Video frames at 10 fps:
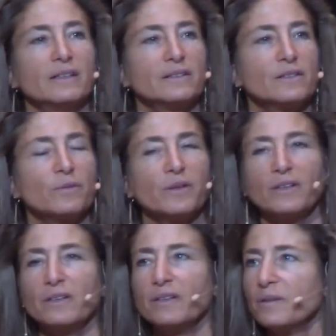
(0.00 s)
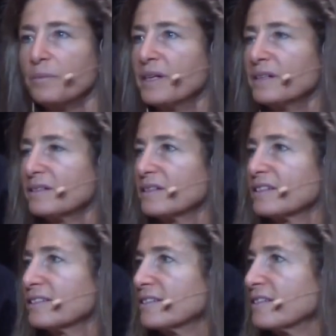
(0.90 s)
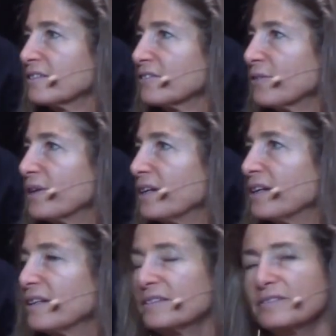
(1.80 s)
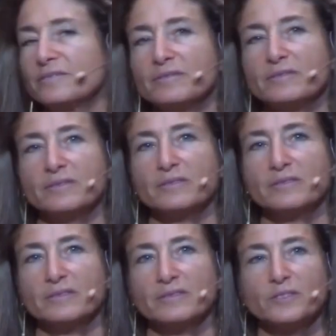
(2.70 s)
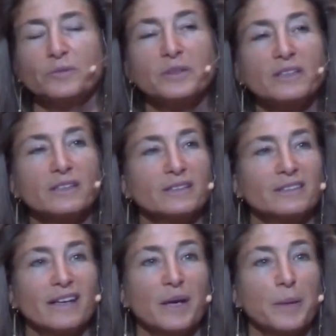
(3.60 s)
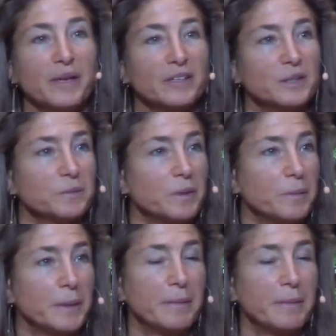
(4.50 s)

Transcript: So, what are the basics in this training? It's really the same as when we